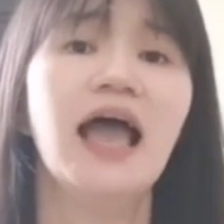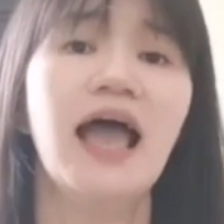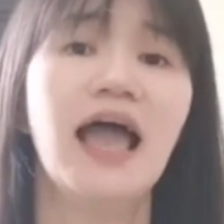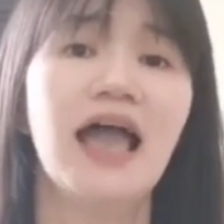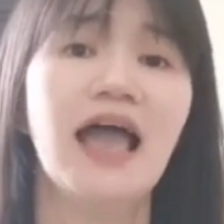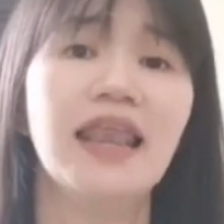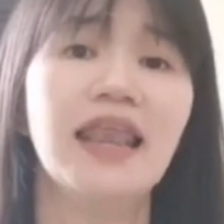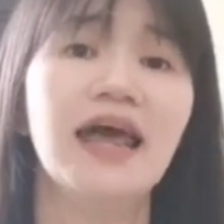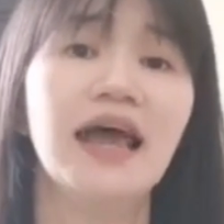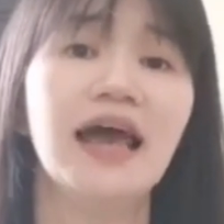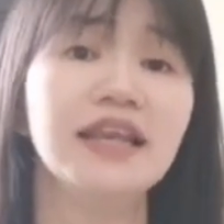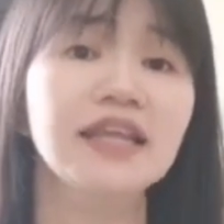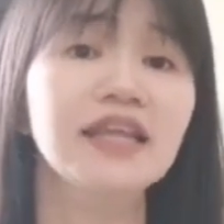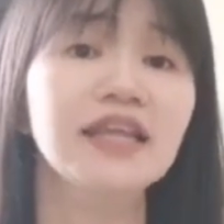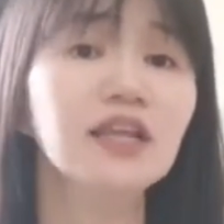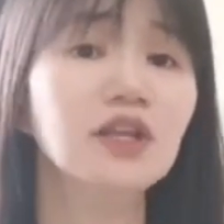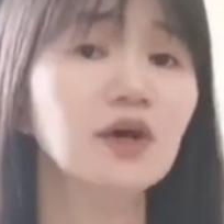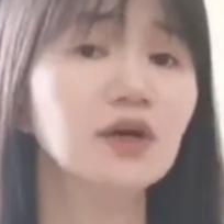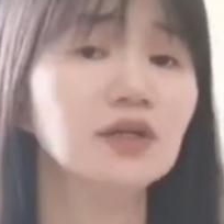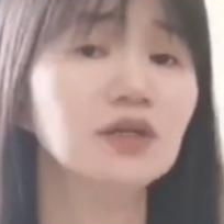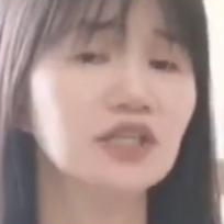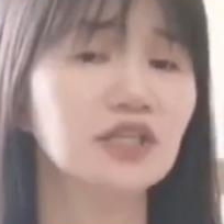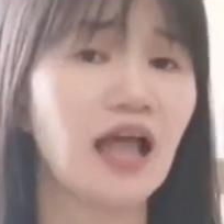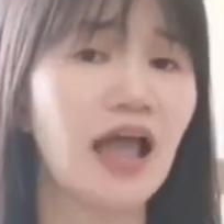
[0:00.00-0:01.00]
and I need
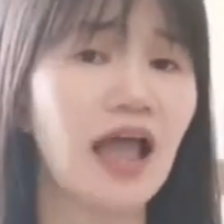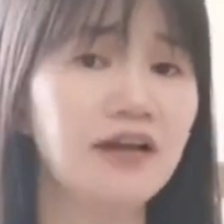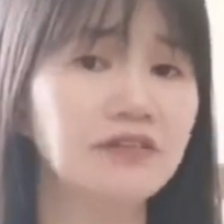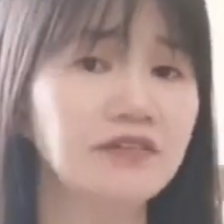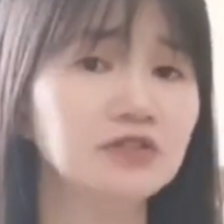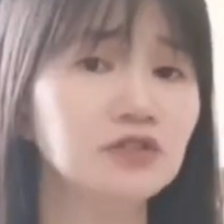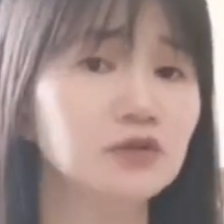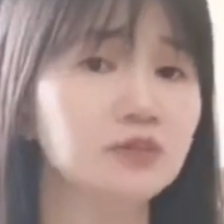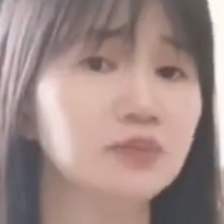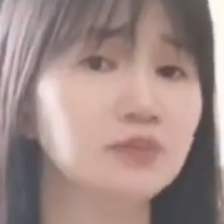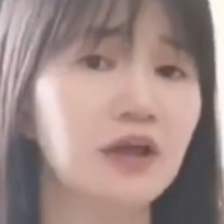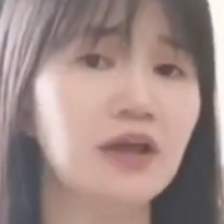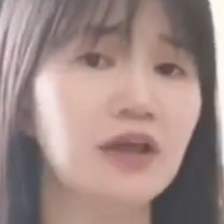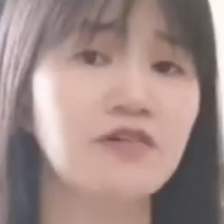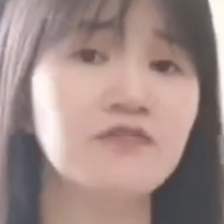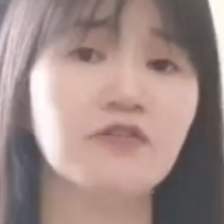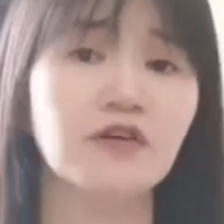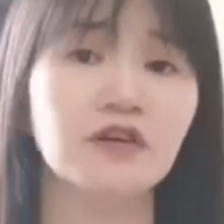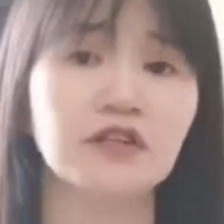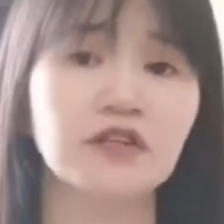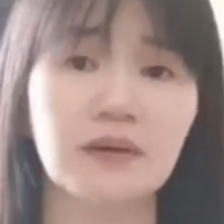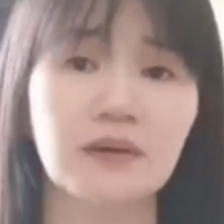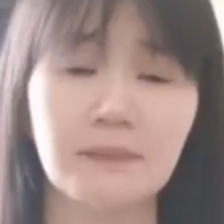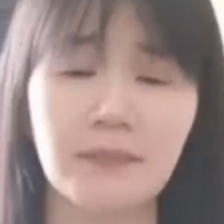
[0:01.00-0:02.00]
not have to pay
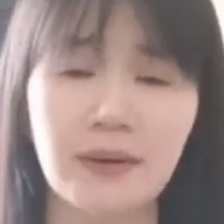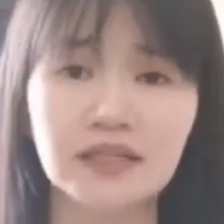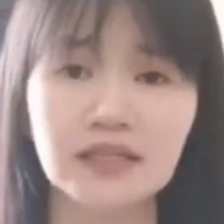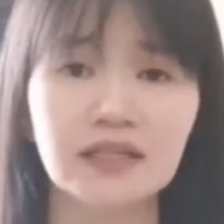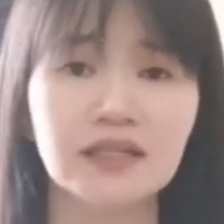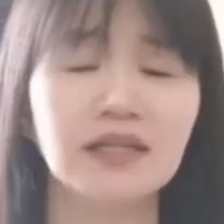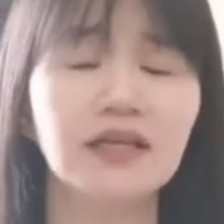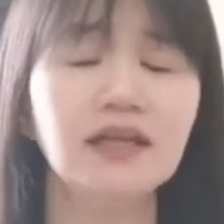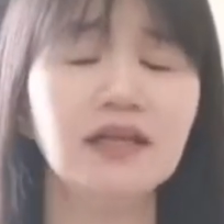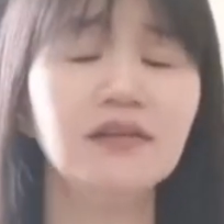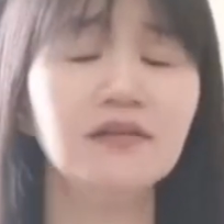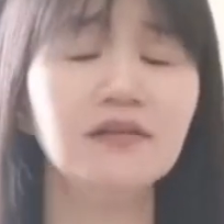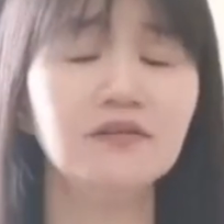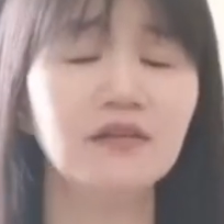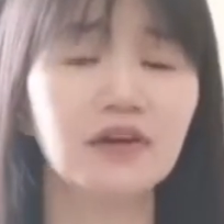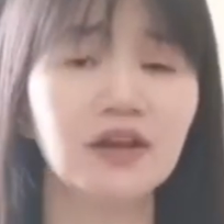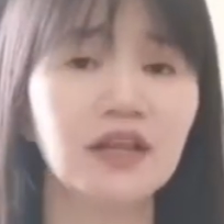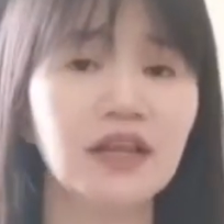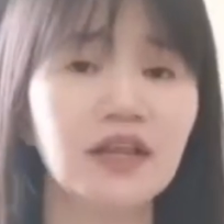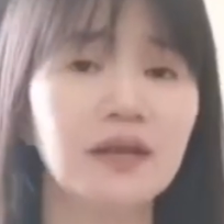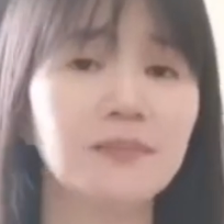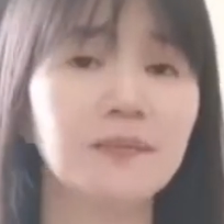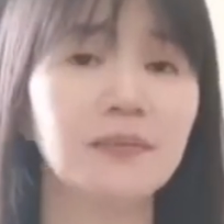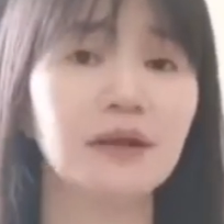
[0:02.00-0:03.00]
for the monthly
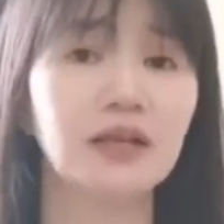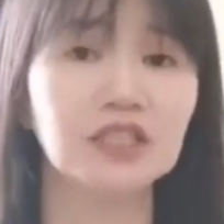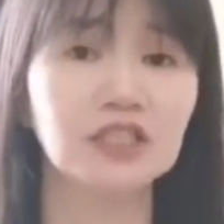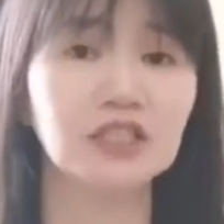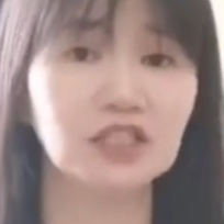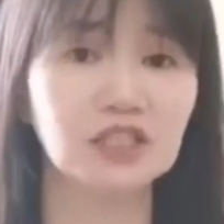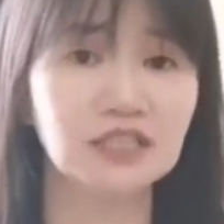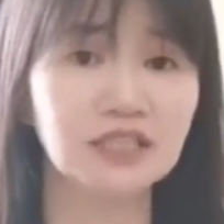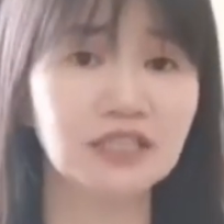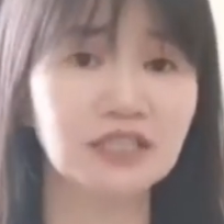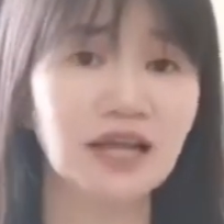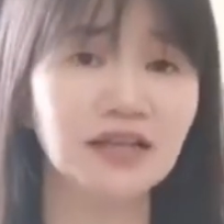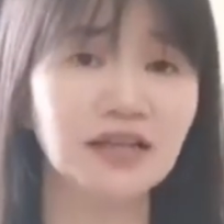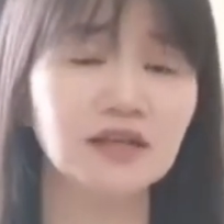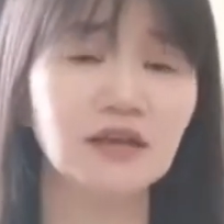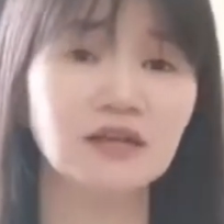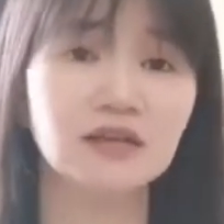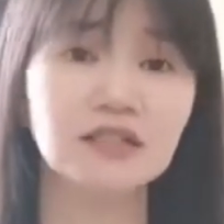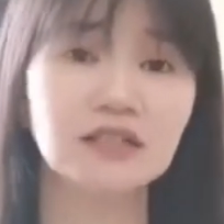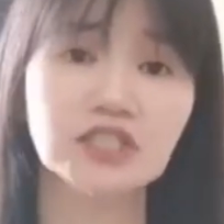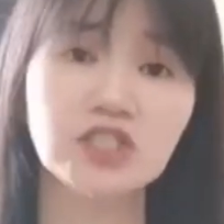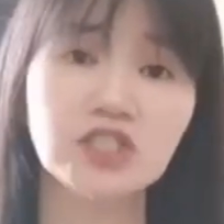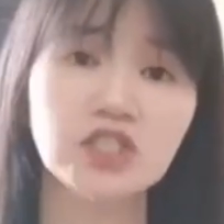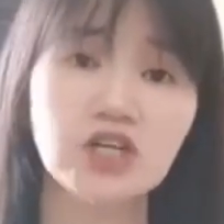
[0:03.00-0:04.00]
ringgit Malaysia ten
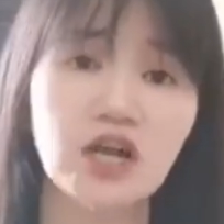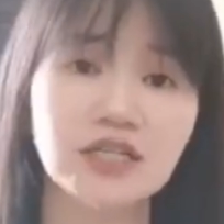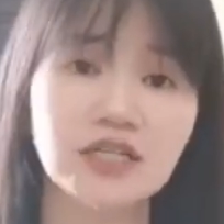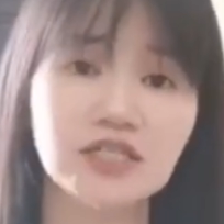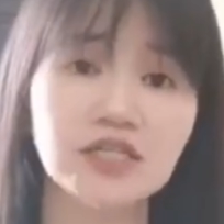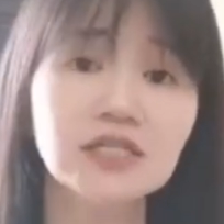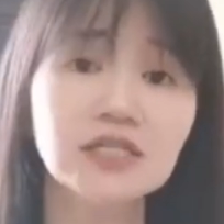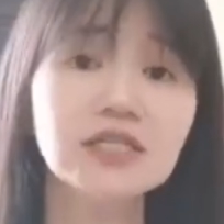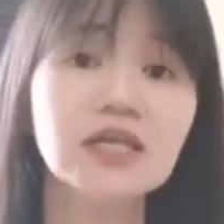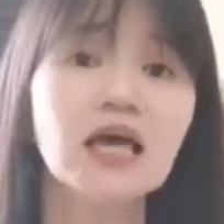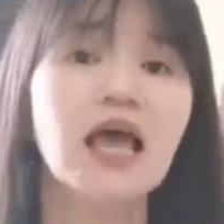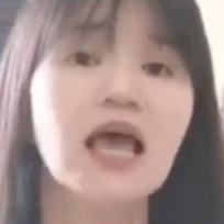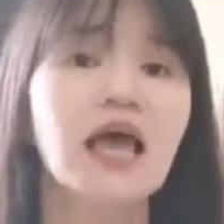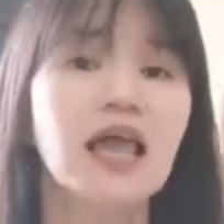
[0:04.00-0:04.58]
dollars charges.